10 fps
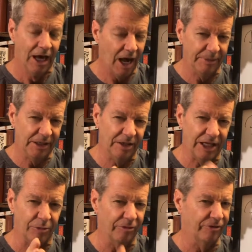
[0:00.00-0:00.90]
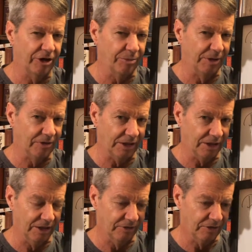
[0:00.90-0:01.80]
I mean, they were very
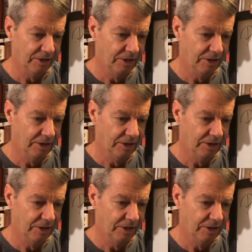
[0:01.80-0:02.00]
meticulous.